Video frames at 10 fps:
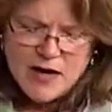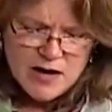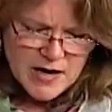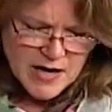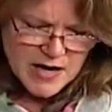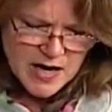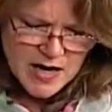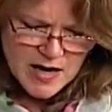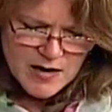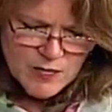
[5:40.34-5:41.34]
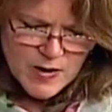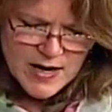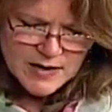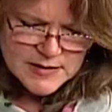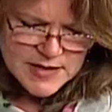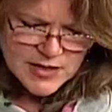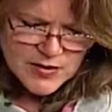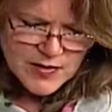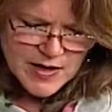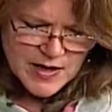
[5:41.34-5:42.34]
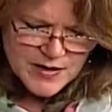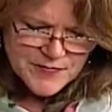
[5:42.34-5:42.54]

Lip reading: all right. What else can you get?